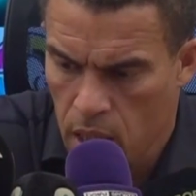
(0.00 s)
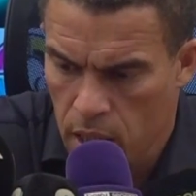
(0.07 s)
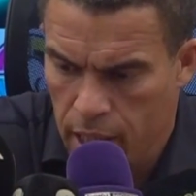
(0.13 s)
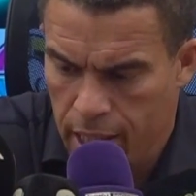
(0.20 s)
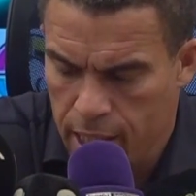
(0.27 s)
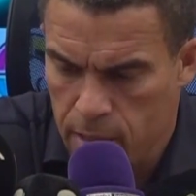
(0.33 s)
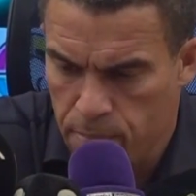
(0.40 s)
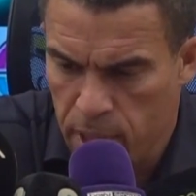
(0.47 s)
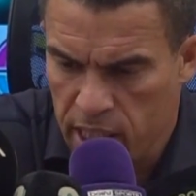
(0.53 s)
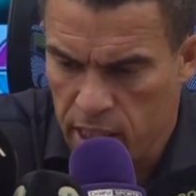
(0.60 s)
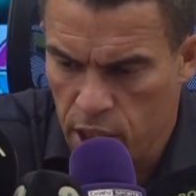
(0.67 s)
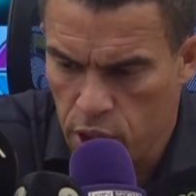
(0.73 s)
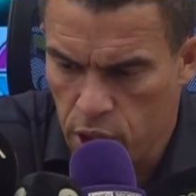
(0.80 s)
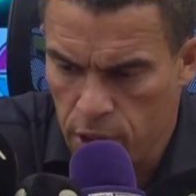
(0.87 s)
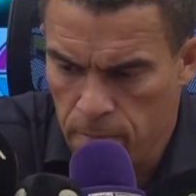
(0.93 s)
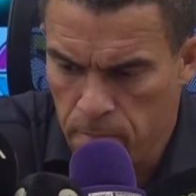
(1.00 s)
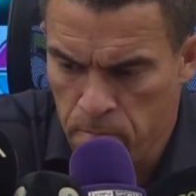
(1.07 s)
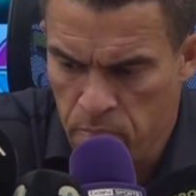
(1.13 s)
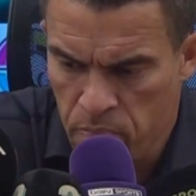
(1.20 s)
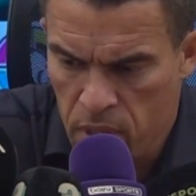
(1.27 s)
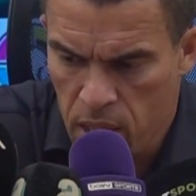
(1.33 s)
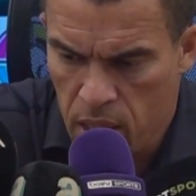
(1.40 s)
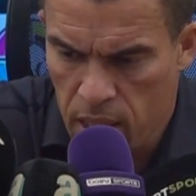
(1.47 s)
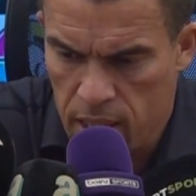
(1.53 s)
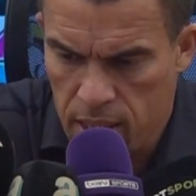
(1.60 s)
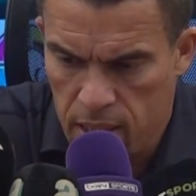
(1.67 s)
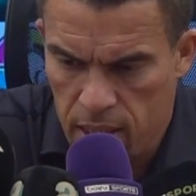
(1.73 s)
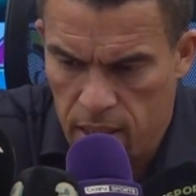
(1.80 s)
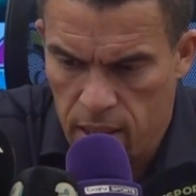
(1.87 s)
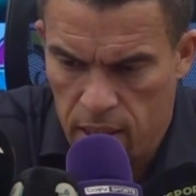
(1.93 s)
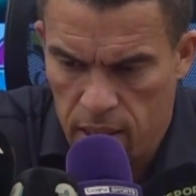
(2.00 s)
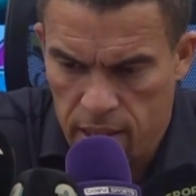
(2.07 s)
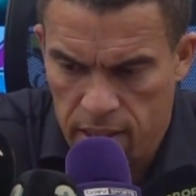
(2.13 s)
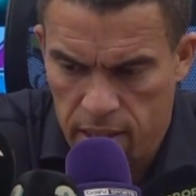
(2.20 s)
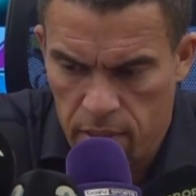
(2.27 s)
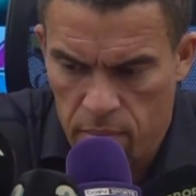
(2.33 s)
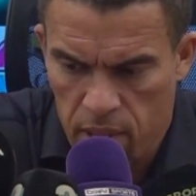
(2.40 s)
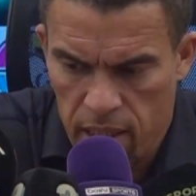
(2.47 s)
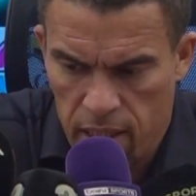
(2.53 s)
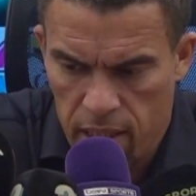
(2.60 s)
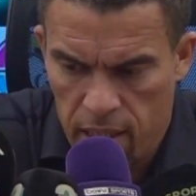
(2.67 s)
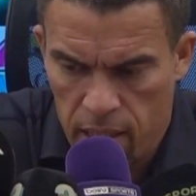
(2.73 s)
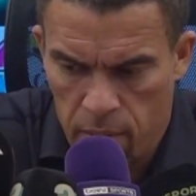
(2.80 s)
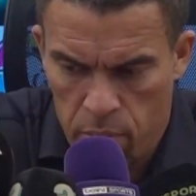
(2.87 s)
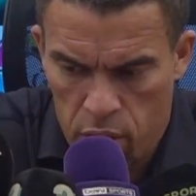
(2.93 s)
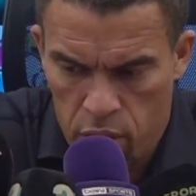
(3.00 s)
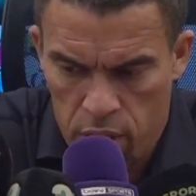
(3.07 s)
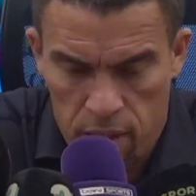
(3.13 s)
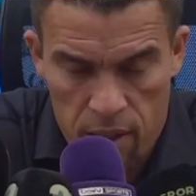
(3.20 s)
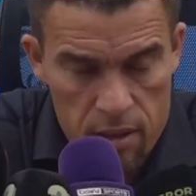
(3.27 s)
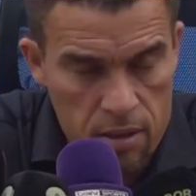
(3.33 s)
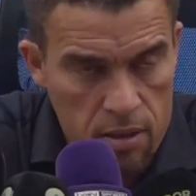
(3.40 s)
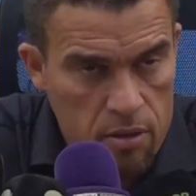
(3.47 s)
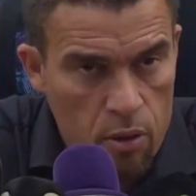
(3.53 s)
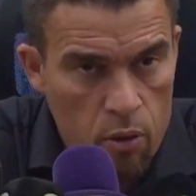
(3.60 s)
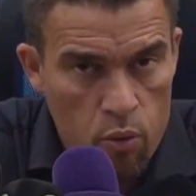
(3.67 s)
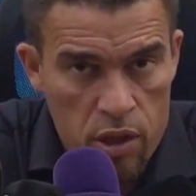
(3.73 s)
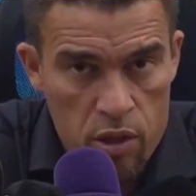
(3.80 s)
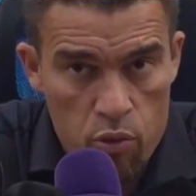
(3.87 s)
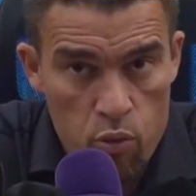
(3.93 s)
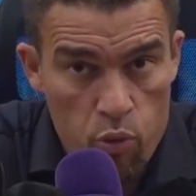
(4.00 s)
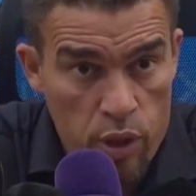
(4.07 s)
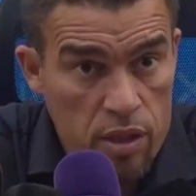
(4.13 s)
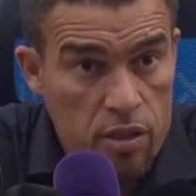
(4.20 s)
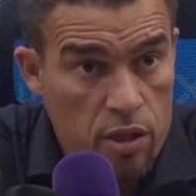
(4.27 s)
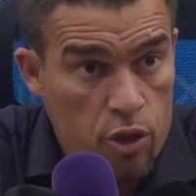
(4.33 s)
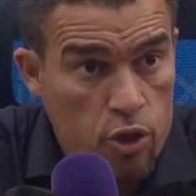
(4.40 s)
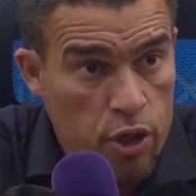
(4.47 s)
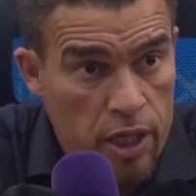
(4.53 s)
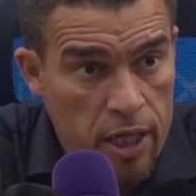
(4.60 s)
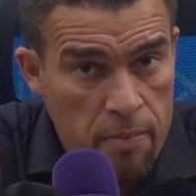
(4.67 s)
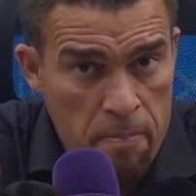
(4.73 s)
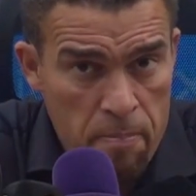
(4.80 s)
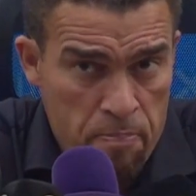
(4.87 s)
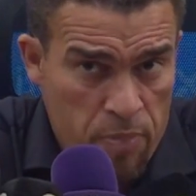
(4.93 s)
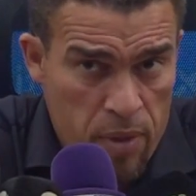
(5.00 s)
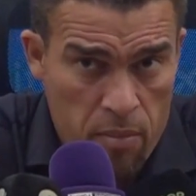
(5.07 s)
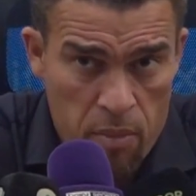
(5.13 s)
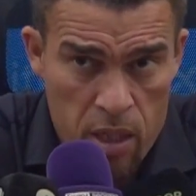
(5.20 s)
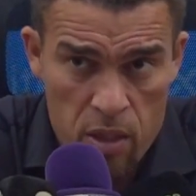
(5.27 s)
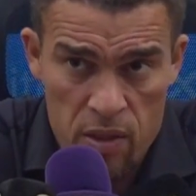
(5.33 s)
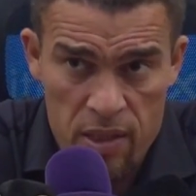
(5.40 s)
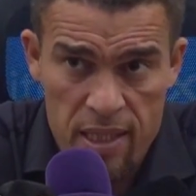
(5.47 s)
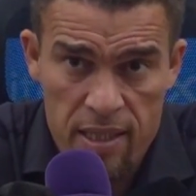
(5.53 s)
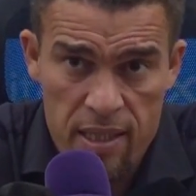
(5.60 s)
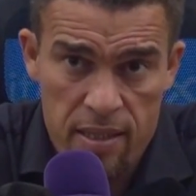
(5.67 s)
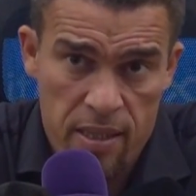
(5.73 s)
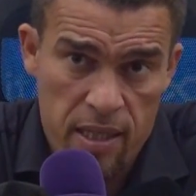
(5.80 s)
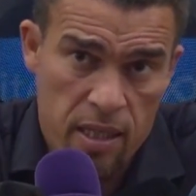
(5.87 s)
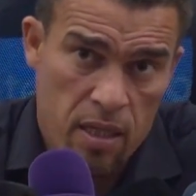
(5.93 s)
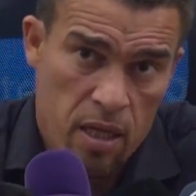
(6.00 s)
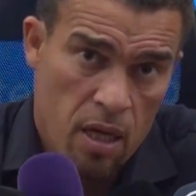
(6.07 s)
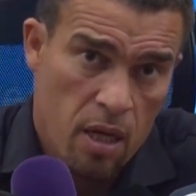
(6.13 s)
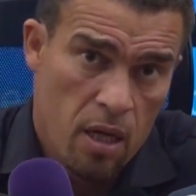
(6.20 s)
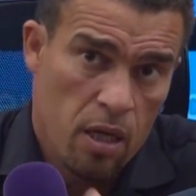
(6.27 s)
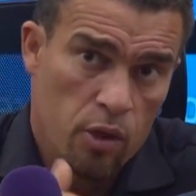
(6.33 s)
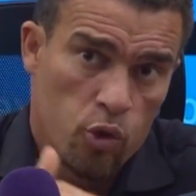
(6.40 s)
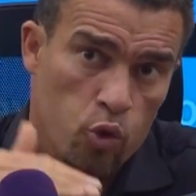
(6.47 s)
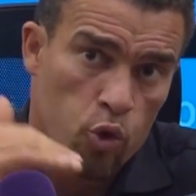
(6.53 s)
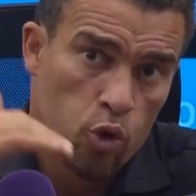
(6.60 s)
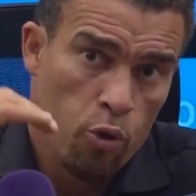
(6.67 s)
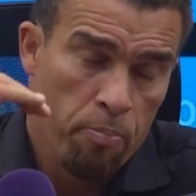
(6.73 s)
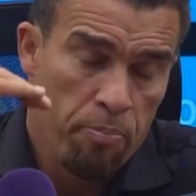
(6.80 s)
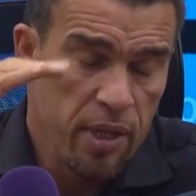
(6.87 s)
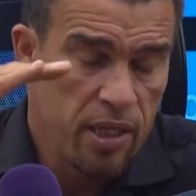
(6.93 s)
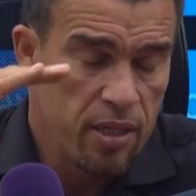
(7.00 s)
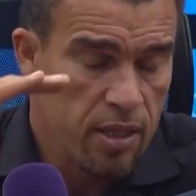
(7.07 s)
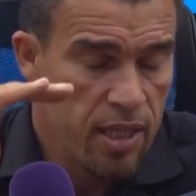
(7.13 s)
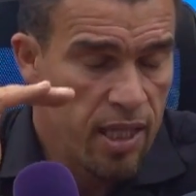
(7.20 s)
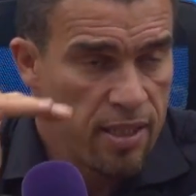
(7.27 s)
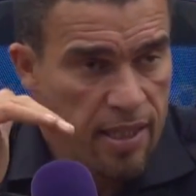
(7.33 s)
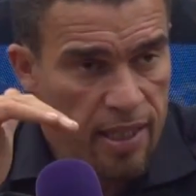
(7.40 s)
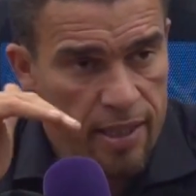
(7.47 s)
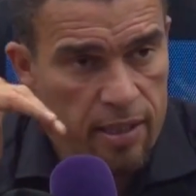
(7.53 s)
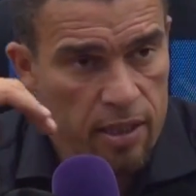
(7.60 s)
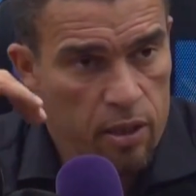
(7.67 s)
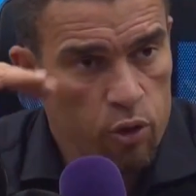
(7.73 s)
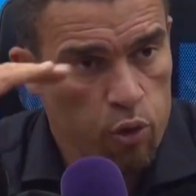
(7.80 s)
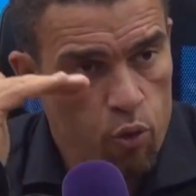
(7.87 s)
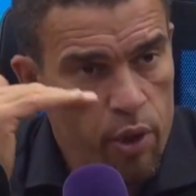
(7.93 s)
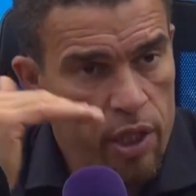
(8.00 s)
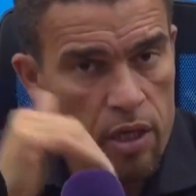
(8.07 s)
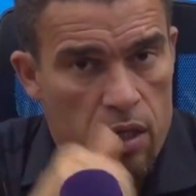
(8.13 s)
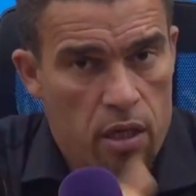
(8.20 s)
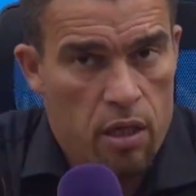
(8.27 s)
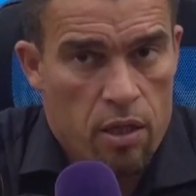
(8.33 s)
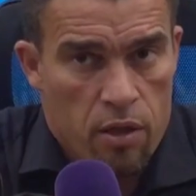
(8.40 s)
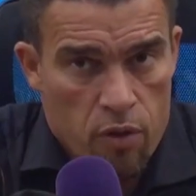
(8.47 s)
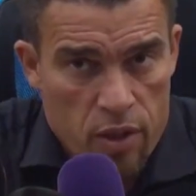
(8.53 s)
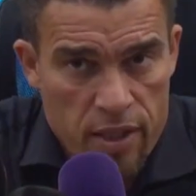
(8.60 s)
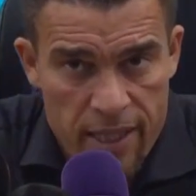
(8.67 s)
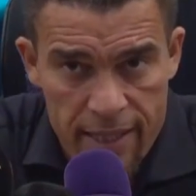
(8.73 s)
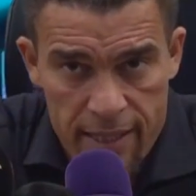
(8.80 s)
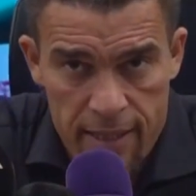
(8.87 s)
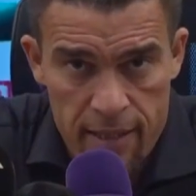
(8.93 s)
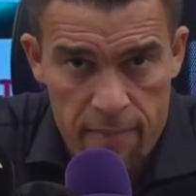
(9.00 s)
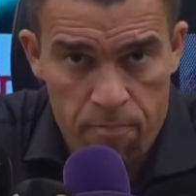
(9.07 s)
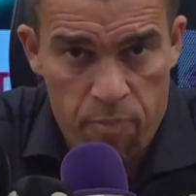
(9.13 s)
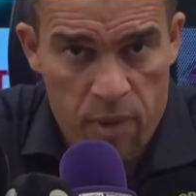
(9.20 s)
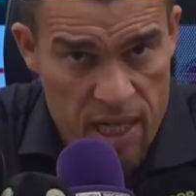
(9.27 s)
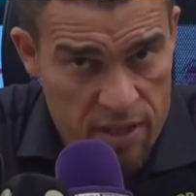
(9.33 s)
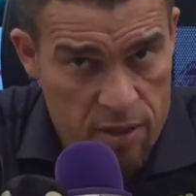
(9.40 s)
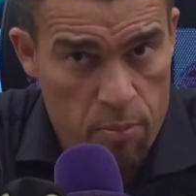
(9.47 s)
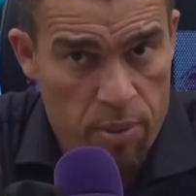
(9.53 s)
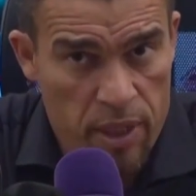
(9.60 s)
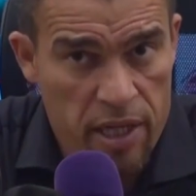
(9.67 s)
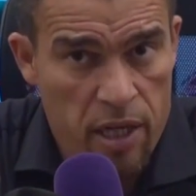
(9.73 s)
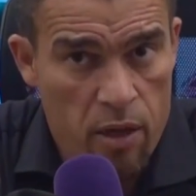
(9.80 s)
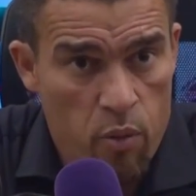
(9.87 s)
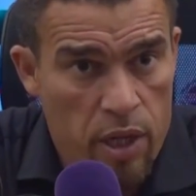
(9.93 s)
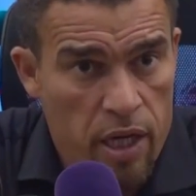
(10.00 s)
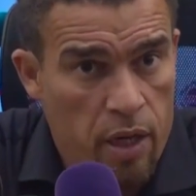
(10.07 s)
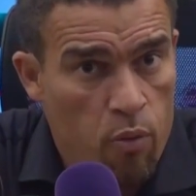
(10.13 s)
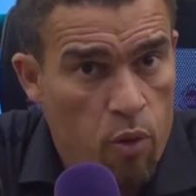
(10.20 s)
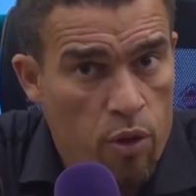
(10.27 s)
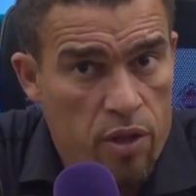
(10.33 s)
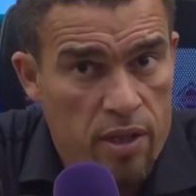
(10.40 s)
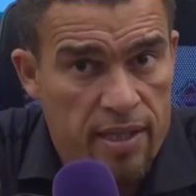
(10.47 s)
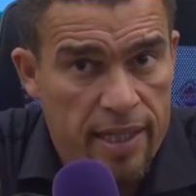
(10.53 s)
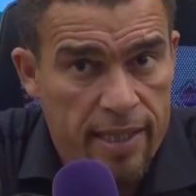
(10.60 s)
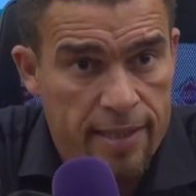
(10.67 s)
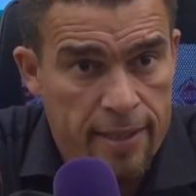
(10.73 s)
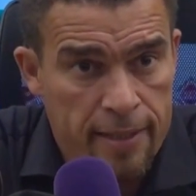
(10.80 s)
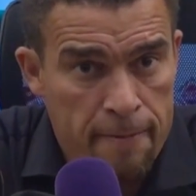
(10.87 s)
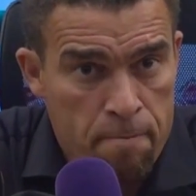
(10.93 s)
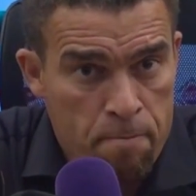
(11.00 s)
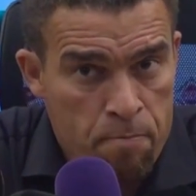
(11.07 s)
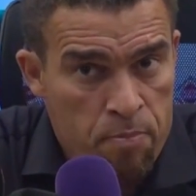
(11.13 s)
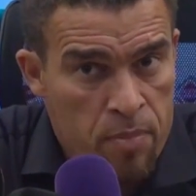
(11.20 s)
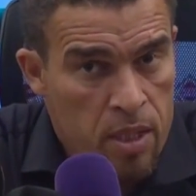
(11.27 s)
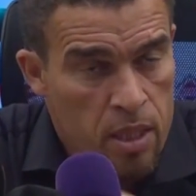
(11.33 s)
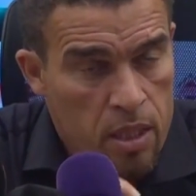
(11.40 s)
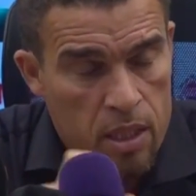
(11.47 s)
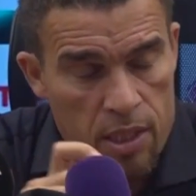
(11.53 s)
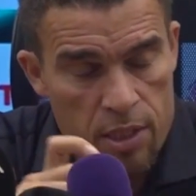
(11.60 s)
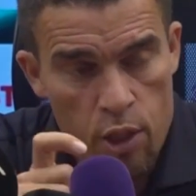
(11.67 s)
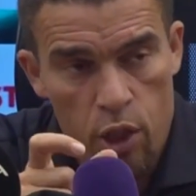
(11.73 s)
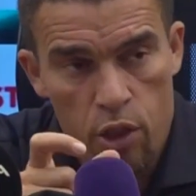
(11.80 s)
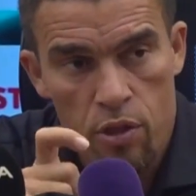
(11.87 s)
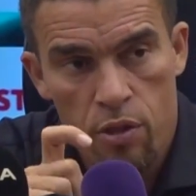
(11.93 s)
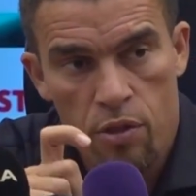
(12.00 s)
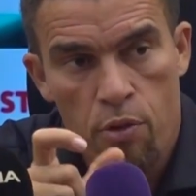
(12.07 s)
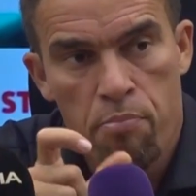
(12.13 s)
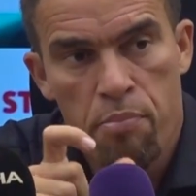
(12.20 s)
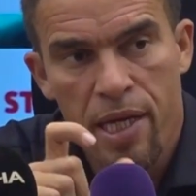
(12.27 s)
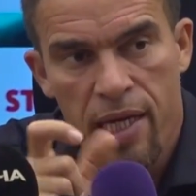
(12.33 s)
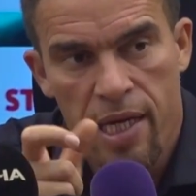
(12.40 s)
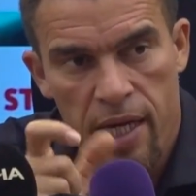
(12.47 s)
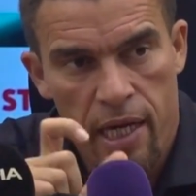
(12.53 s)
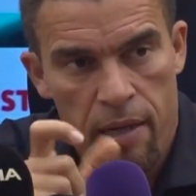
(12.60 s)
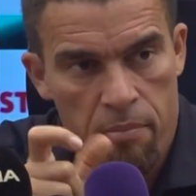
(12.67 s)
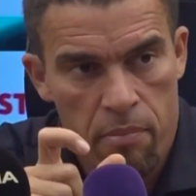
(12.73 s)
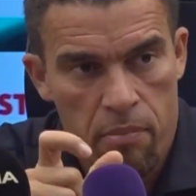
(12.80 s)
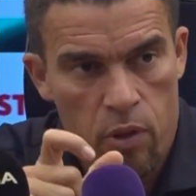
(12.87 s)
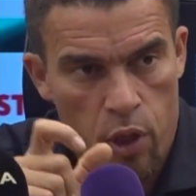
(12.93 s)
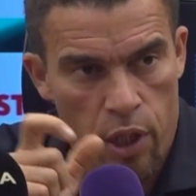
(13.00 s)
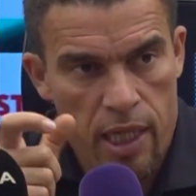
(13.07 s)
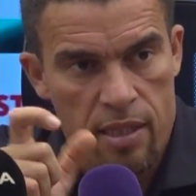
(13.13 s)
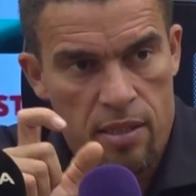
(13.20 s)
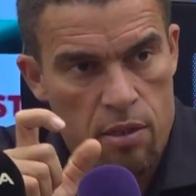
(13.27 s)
the expectation as a team like Beşiktaş is always to win such a game, because as I said, to compete in that title, to win the title. As a player, when I won the title, it's not the big game against